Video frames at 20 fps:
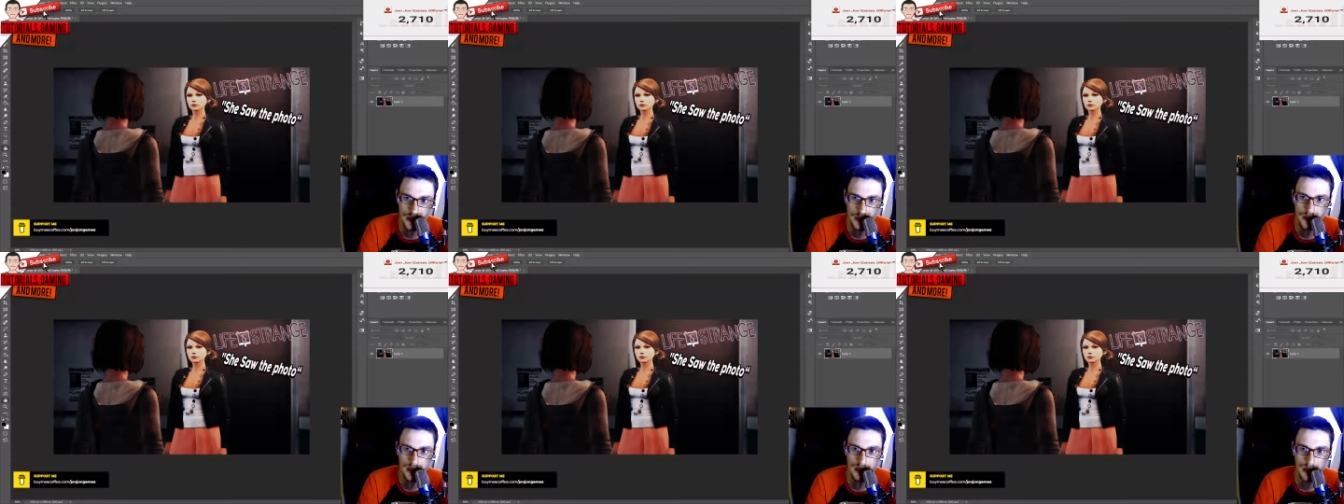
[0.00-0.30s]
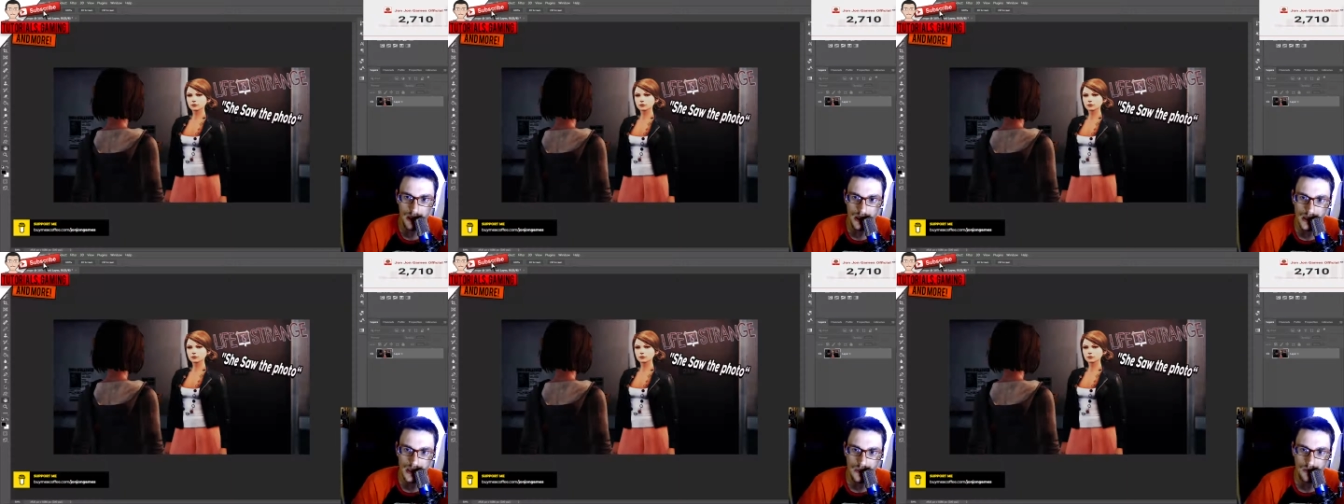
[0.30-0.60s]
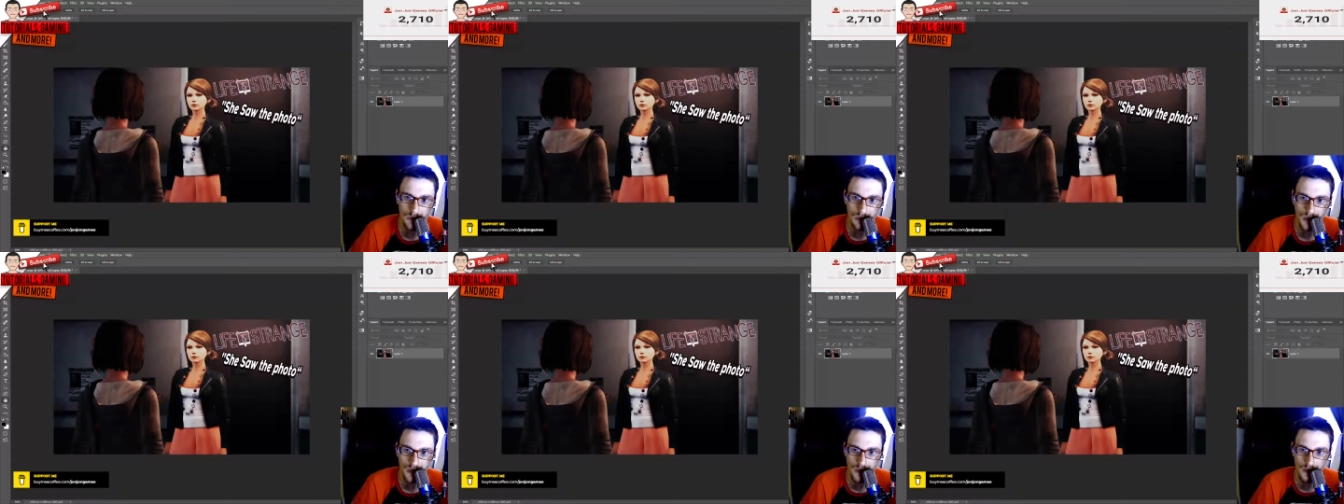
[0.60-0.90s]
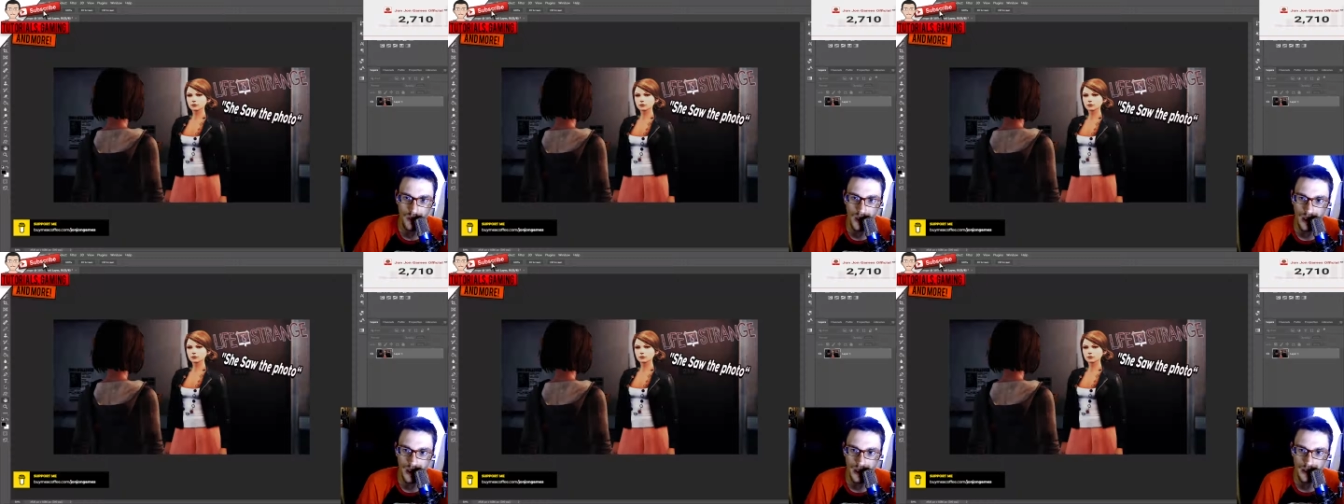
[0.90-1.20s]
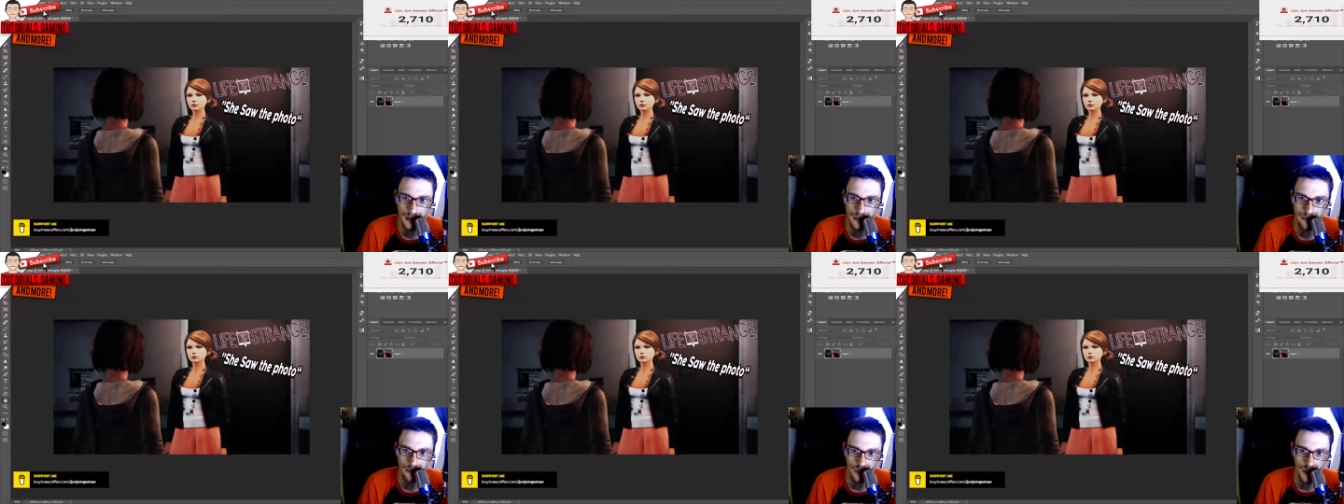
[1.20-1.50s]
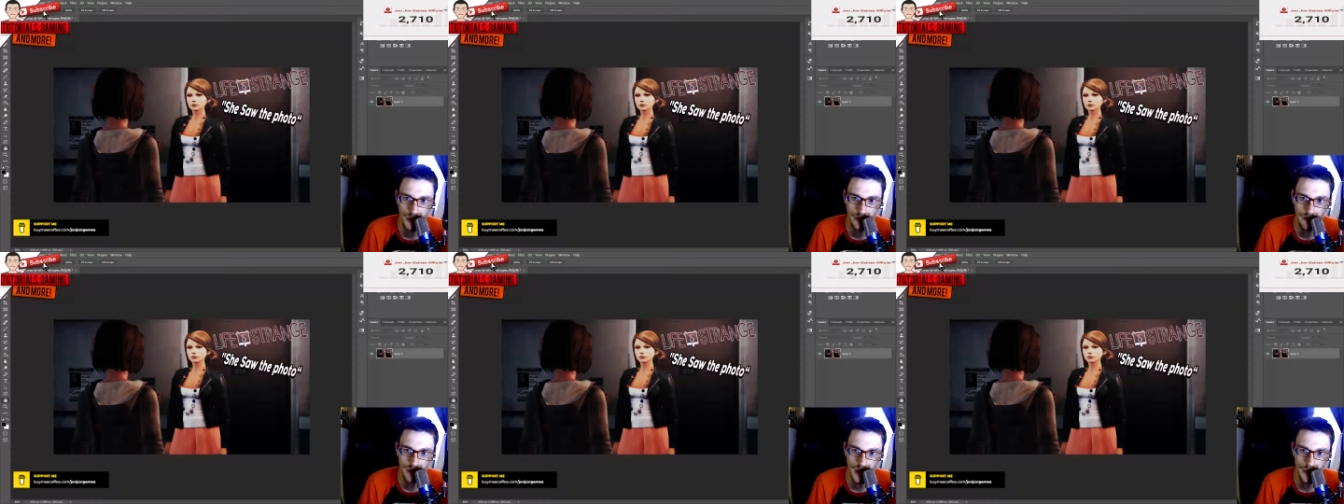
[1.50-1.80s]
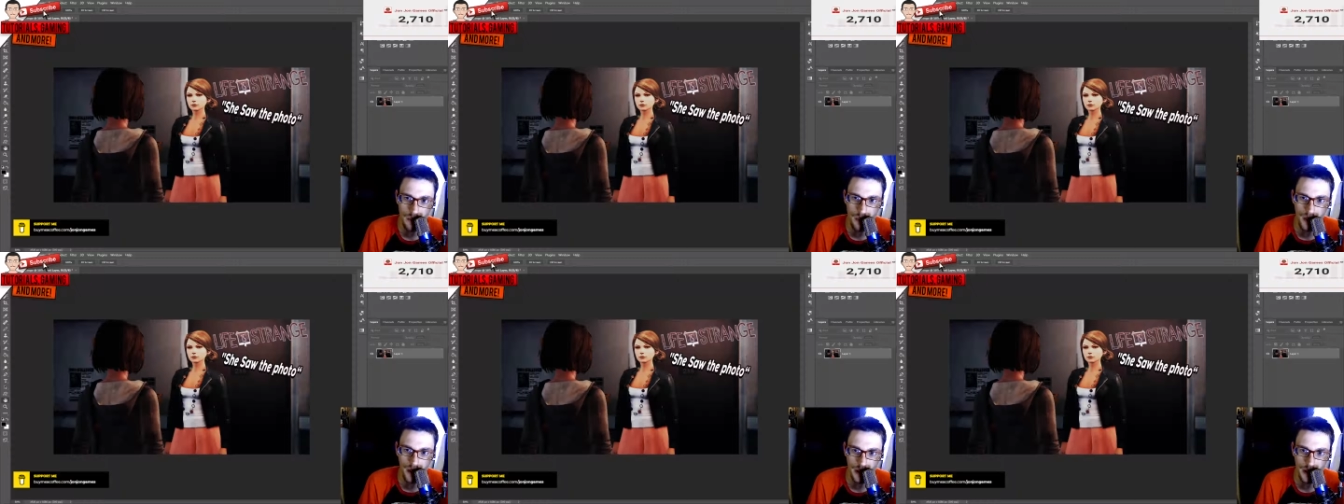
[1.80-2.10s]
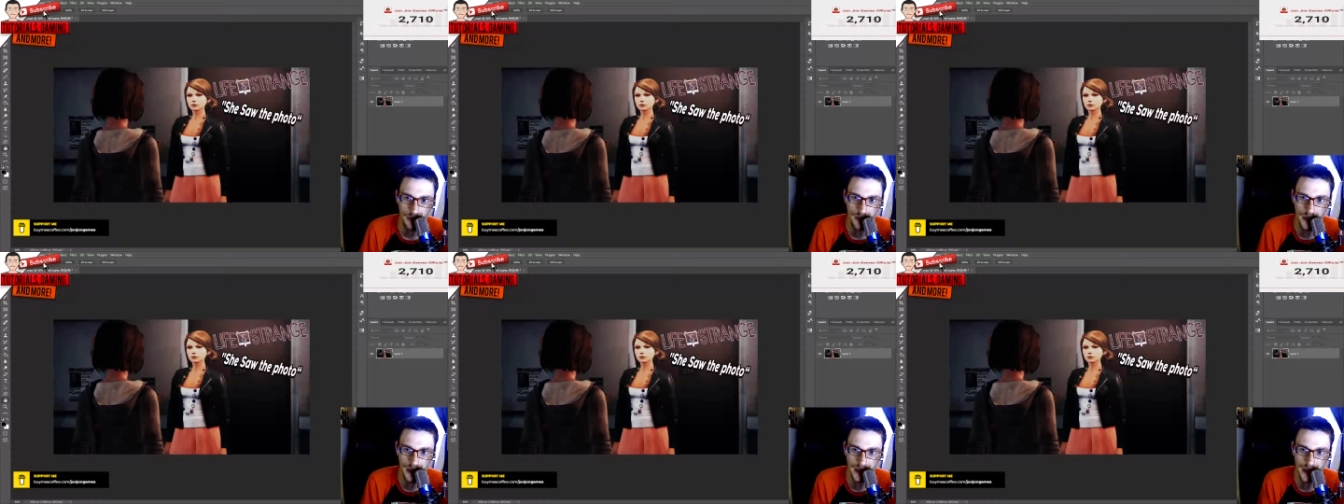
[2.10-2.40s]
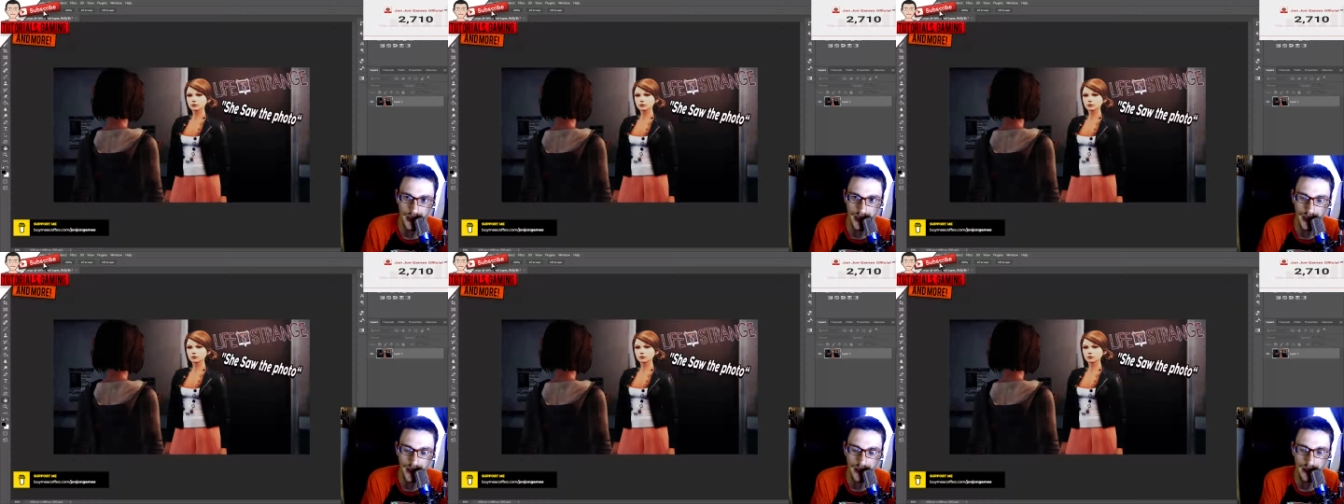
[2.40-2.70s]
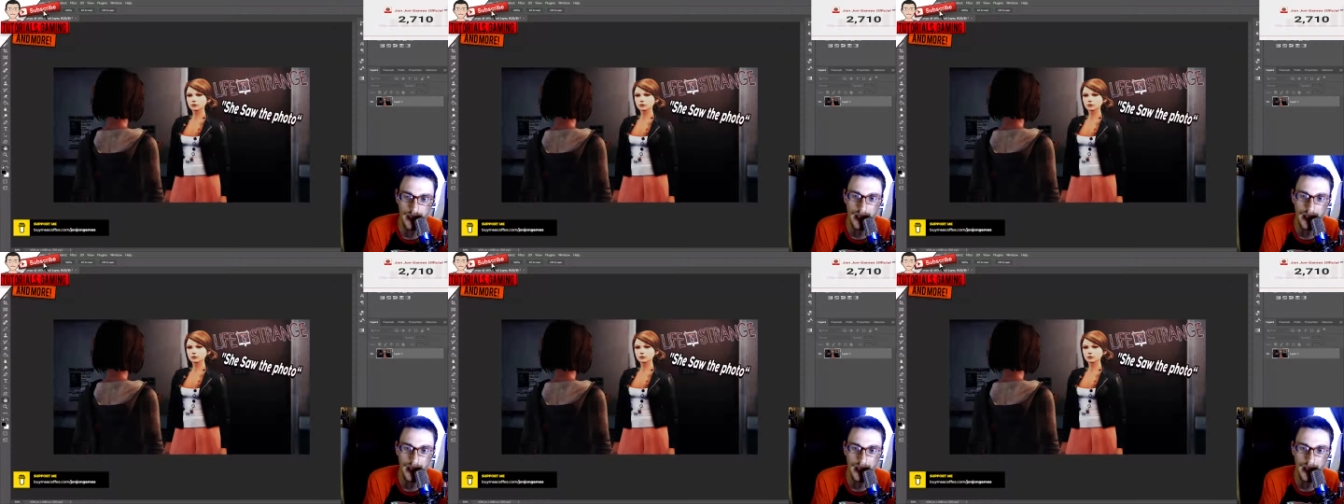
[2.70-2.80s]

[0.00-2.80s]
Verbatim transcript: it's 145.3K.